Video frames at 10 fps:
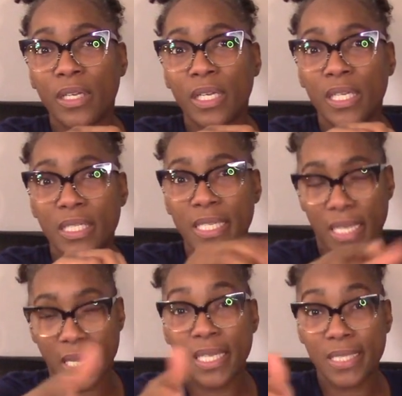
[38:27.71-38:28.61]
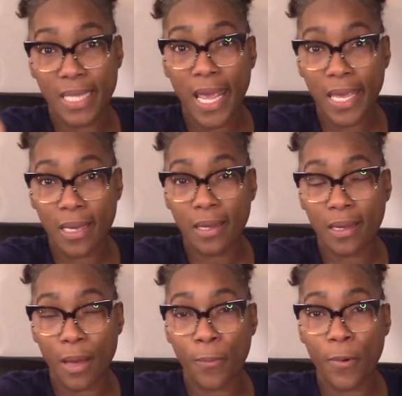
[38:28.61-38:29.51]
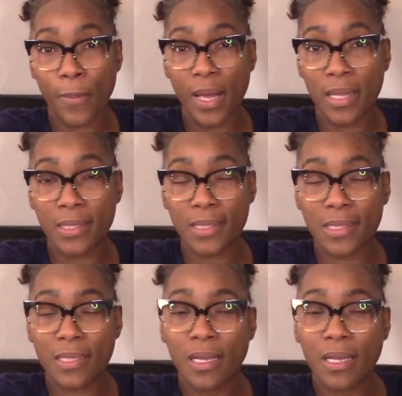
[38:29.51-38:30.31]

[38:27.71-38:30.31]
it can take a couple months.